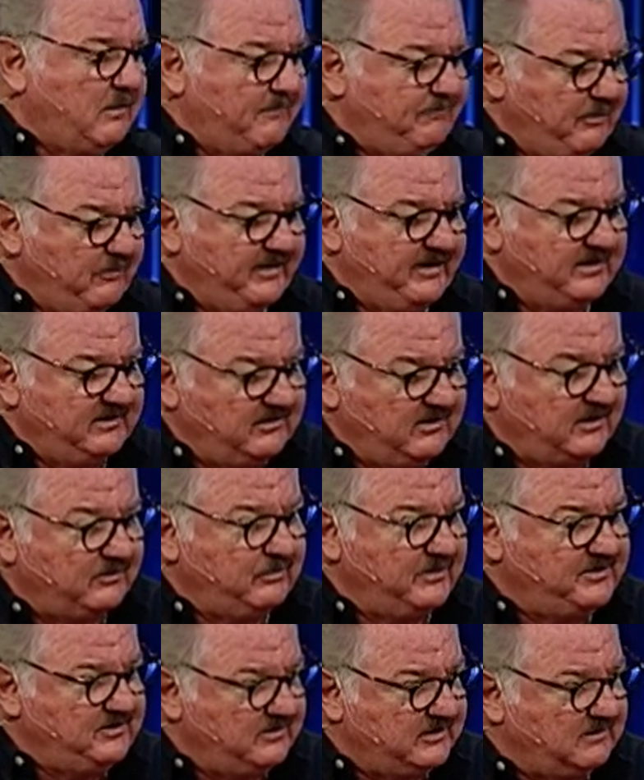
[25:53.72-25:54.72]
a point in God
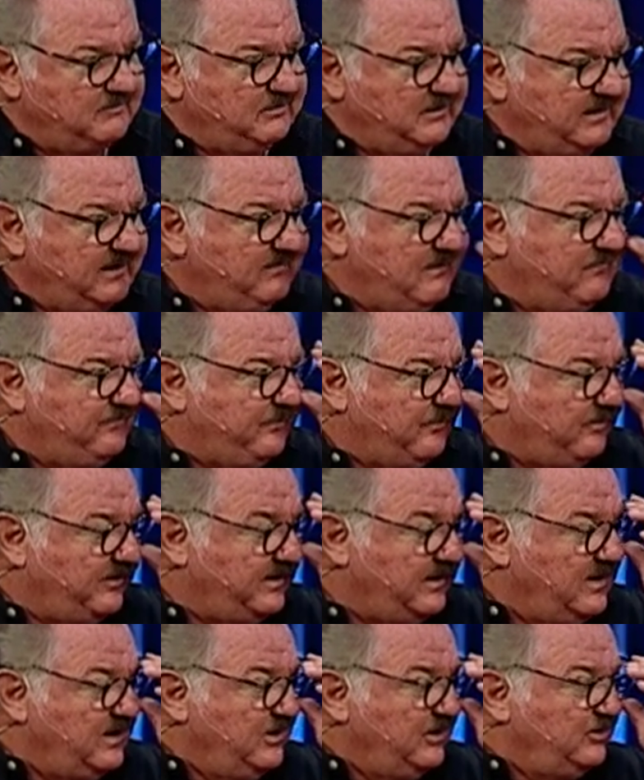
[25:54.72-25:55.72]
when you can believe Him for
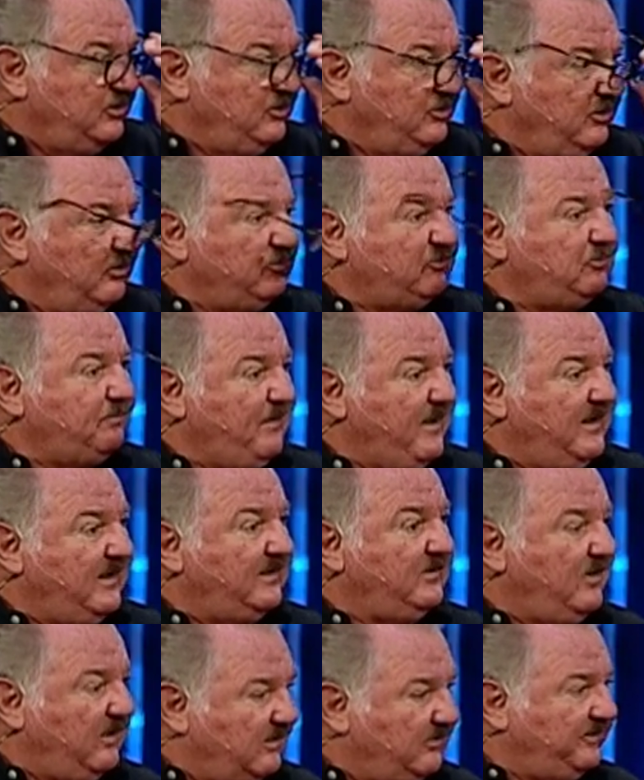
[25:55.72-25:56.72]
it, you'll speak
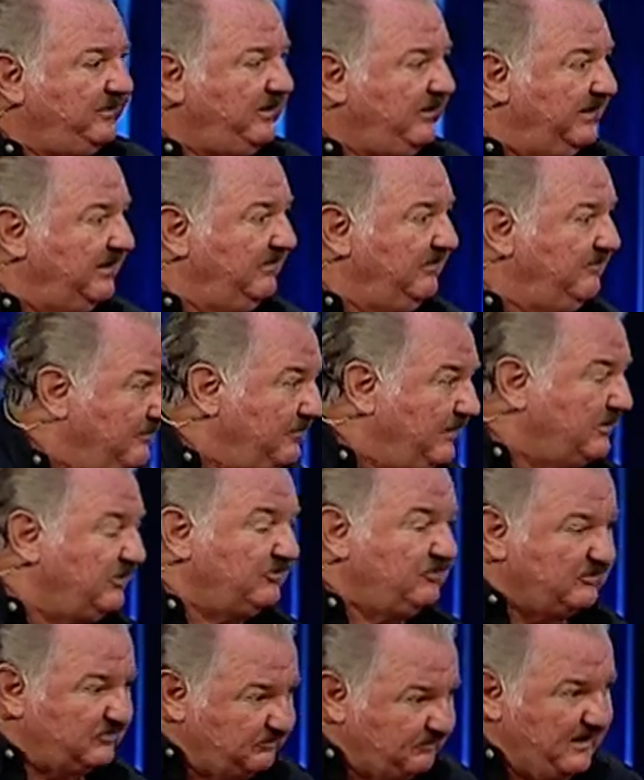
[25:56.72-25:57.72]
it, God will do it,
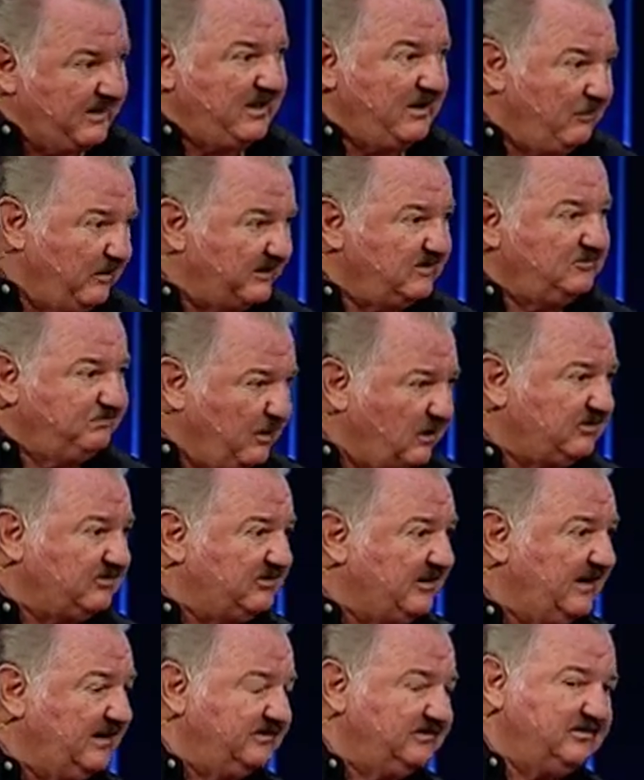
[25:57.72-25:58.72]
because you're speaking what His book
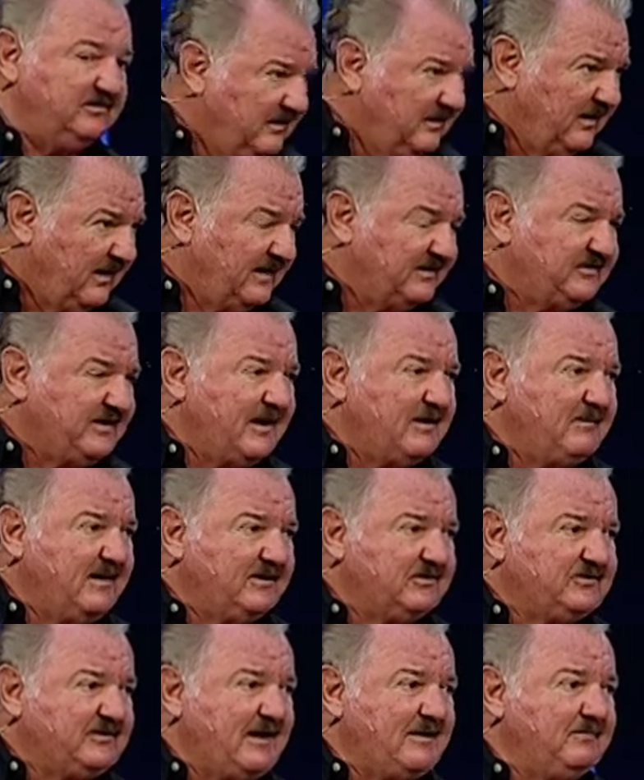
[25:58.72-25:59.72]
says. Isaiah
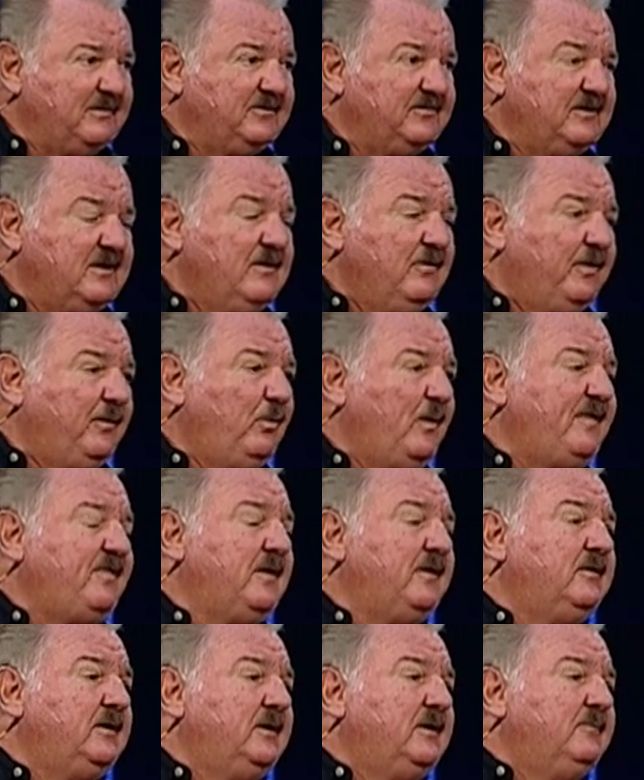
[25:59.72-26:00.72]
made a statement that when
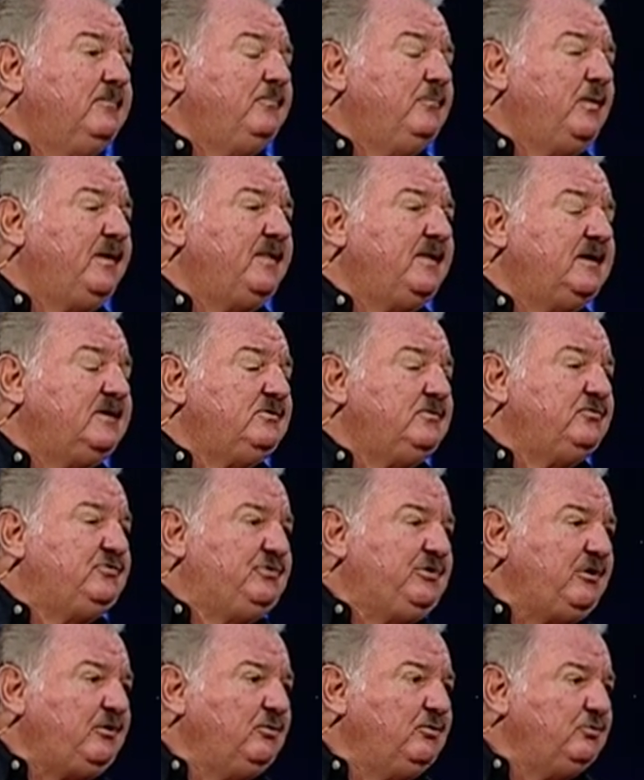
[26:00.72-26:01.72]
the, when the
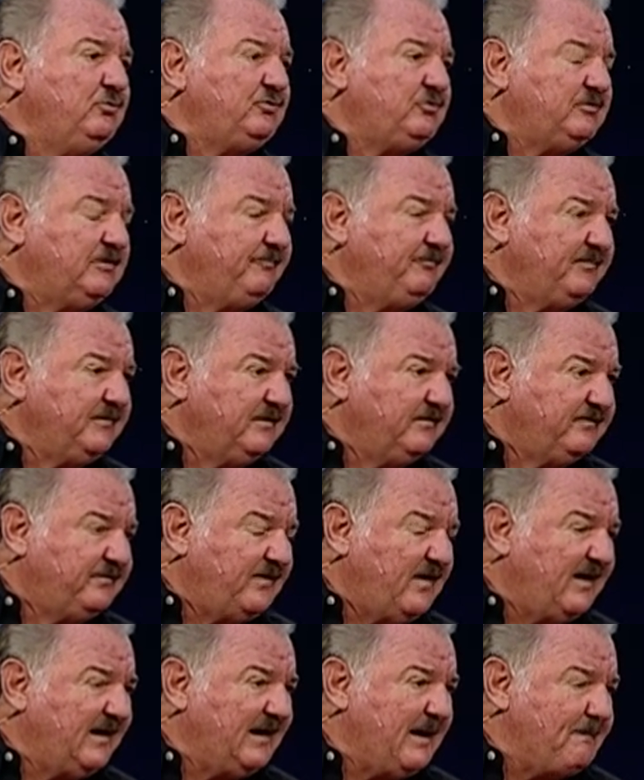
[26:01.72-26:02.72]
Jews
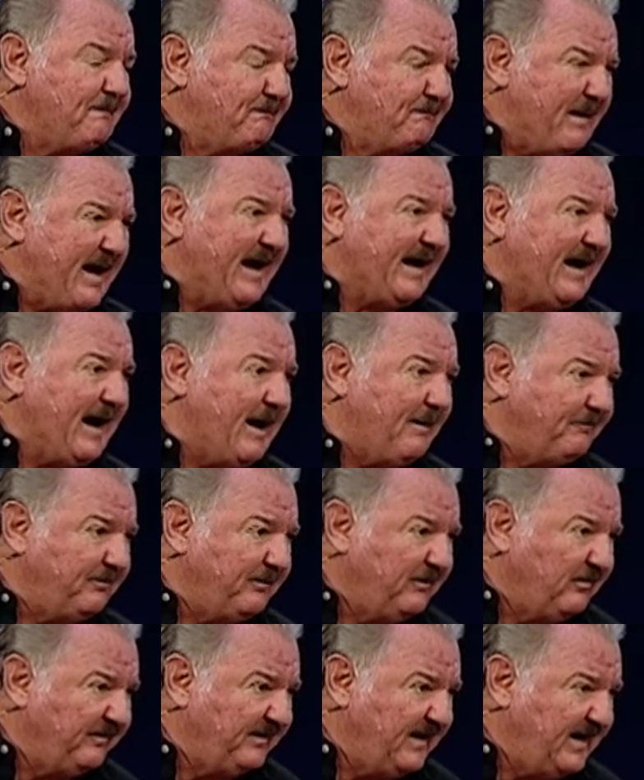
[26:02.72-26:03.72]
finally back
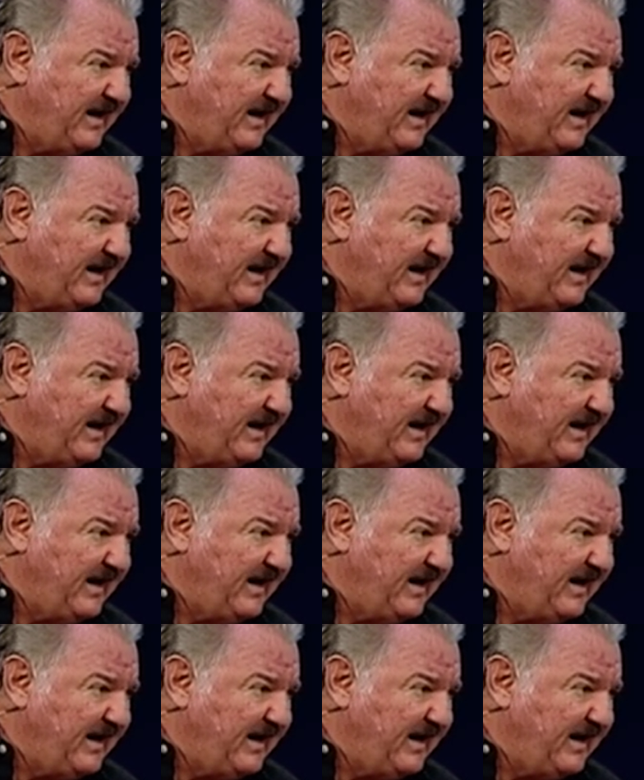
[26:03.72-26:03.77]
up on the